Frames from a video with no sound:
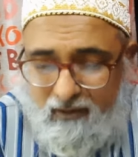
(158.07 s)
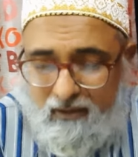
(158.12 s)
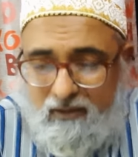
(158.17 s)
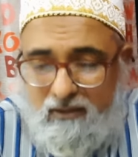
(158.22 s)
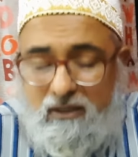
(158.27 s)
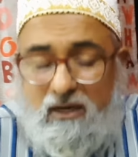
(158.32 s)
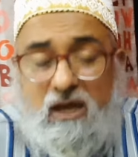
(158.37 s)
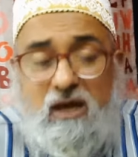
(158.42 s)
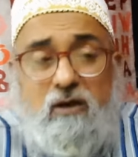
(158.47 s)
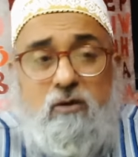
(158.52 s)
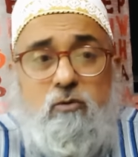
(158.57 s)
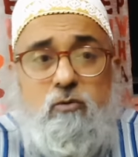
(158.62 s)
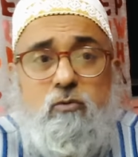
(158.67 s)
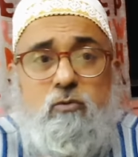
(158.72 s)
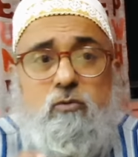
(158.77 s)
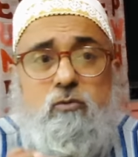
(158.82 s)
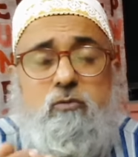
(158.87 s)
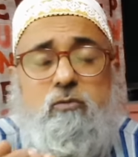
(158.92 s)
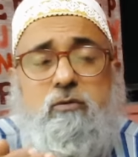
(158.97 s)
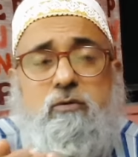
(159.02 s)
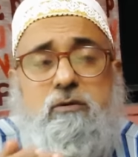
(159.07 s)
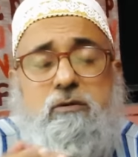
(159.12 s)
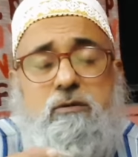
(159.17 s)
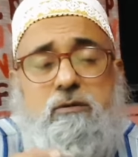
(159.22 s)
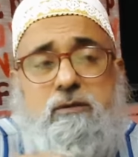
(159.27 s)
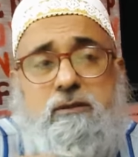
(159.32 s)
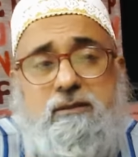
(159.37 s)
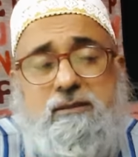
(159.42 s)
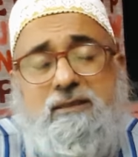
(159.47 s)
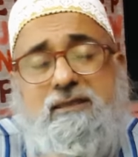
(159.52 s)
Now
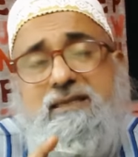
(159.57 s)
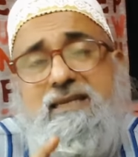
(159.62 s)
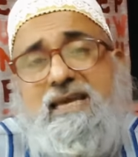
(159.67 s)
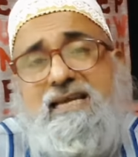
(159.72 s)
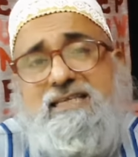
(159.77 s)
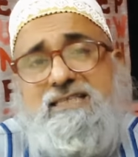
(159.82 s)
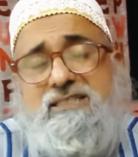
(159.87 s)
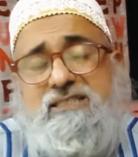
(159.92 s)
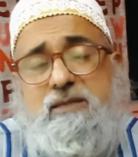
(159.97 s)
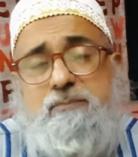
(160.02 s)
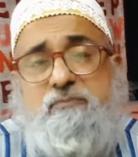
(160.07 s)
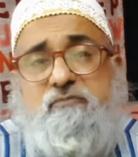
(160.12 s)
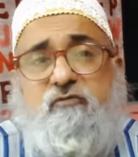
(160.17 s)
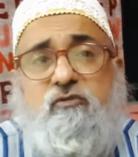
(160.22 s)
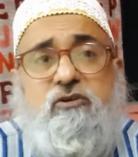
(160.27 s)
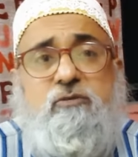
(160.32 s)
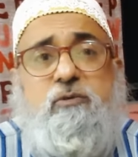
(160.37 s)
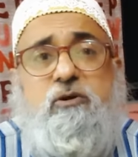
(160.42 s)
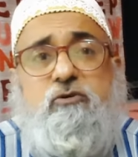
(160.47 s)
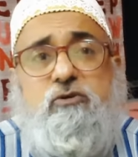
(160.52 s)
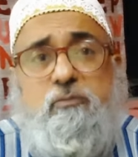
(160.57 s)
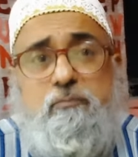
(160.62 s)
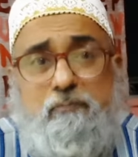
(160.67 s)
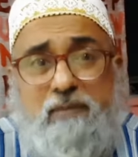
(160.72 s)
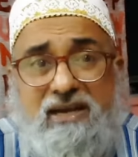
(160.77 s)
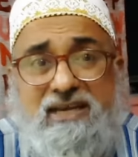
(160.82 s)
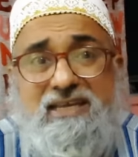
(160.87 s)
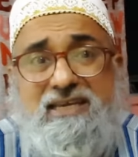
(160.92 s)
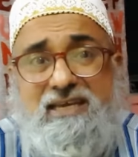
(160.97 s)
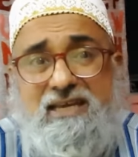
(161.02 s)
the next step, what about the
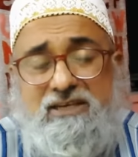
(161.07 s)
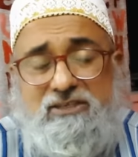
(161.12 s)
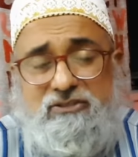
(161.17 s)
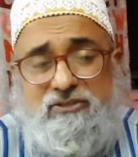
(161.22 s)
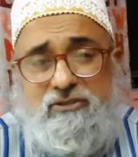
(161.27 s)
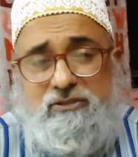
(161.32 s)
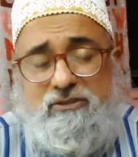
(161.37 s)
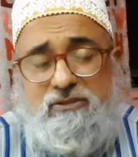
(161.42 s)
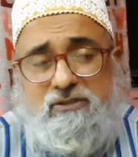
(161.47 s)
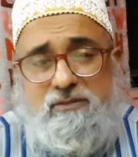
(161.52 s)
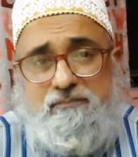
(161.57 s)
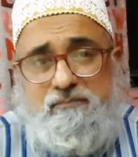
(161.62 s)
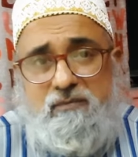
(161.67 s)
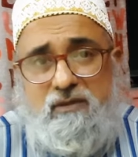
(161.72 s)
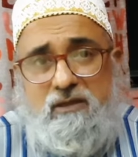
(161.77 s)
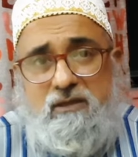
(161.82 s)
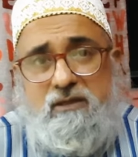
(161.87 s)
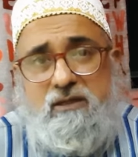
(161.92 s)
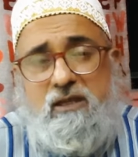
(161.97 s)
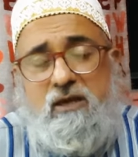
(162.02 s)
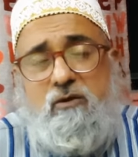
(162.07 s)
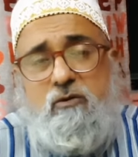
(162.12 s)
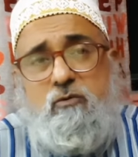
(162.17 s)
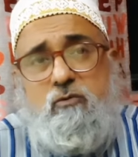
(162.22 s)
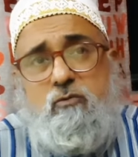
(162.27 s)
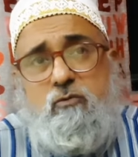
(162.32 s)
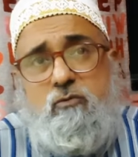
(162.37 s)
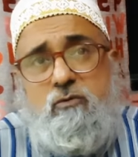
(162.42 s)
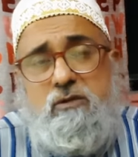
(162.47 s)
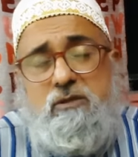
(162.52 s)
medications?
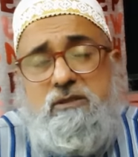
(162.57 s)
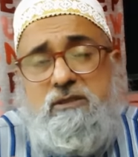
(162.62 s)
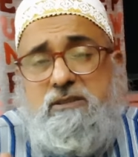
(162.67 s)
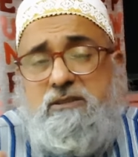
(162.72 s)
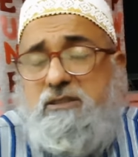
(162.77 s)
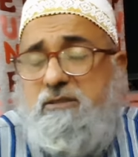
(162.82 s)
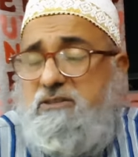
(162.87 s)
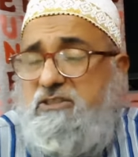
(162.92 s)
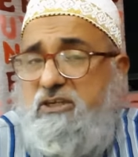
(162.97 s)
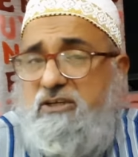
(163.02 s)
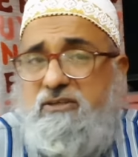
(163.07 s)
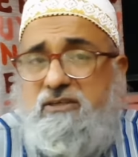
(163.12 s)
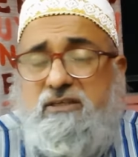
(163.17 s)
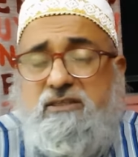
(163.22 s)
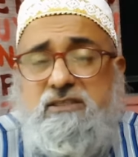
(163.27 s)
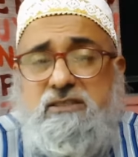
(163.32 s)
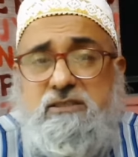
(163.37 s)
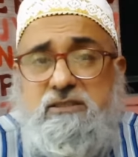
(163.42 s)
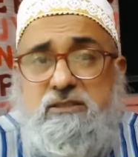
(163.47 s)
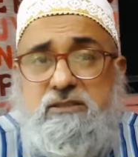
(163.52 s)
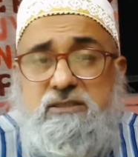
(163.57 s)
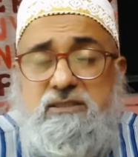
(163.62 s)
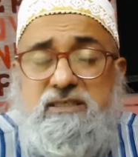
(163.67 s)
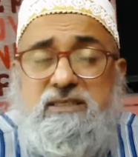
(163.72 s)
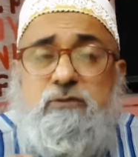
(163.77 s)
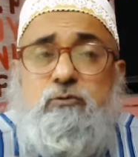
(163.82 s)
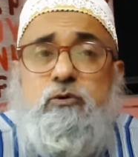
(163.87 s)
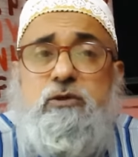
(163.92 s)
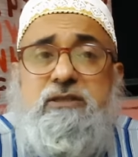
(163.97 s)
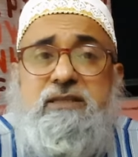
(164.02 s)
Now the dentist see
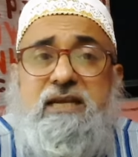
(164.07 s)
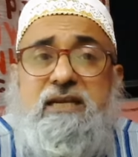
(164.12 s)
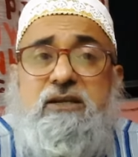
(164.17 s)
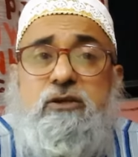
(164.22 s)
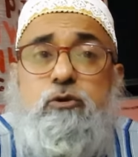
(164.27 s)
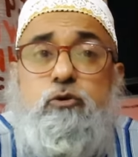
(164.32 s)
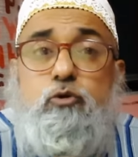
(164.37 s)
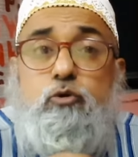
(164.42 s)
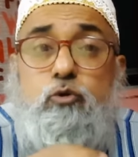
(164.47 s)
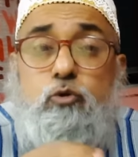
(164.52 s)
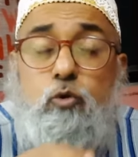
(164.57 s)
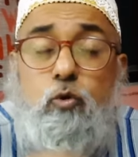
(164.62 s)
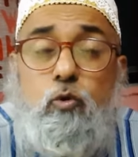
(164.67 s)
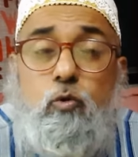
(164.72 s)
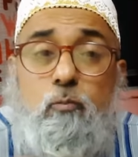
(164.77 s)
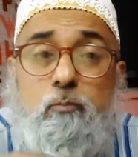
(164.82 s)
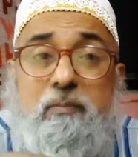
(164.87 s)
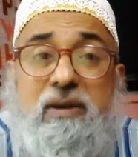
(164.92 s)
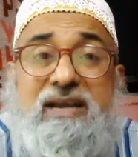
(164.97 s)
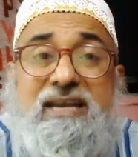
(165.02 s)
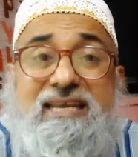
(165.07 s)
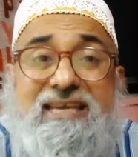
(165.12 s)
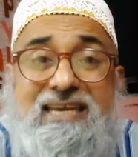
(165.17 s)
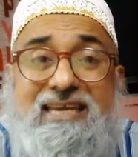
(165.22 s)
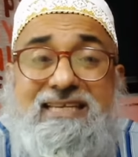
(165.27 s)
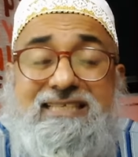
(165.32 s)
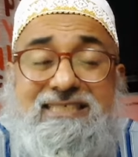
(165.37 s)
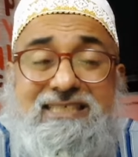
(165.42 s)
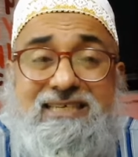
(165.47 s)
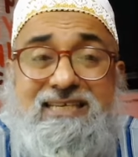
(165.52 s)
to it that no
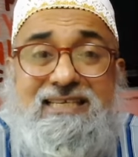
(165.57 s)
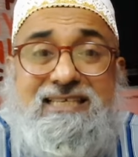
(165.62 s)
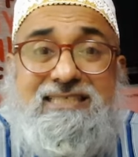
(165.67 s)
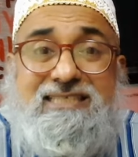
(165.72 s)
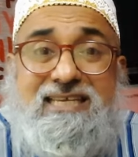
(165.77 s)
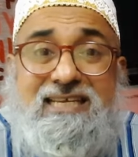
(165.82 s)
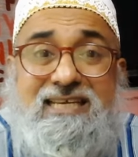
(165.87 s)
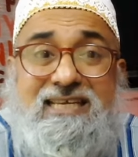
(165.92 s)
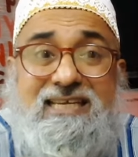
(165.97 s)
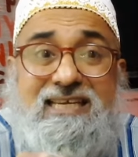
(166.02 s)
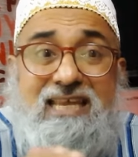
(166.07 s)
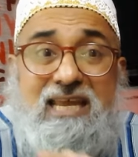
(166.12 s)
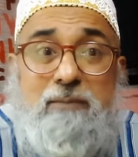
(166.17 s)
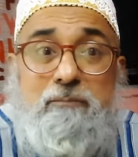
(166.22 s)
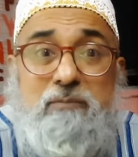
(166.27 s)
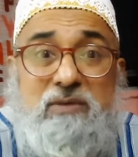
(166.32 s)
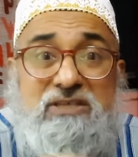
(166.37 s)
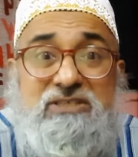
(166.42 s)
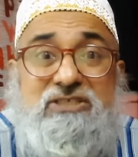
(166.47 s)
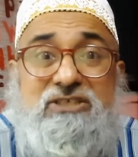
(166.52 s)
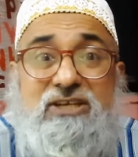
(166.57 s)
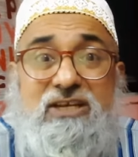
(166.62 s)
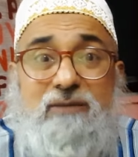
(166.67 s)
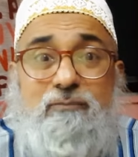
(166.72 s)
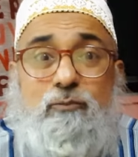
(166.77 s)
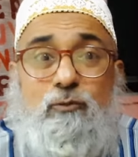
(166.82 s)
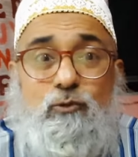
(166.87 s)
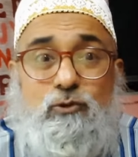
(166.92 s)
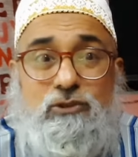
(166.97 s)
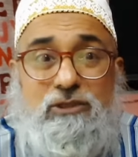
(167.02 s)
medication is taken immediately
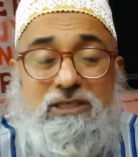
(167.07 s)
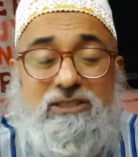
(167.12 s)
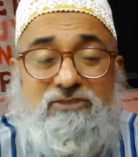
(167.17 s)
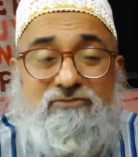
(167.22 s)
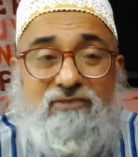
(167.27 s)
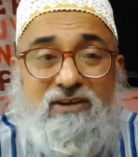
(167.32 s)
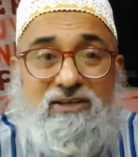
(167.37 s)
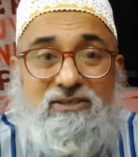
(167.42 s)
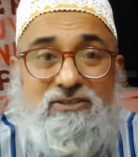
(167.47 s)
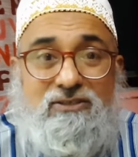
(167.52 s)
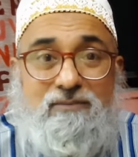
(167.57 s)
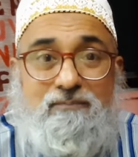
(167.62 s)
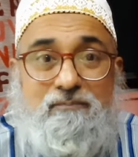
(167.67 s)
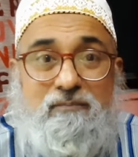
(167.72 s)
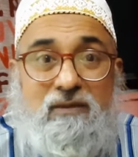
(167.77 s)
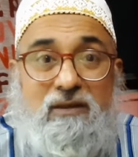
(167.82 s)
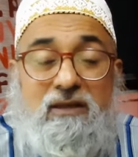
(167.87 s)
post extraction.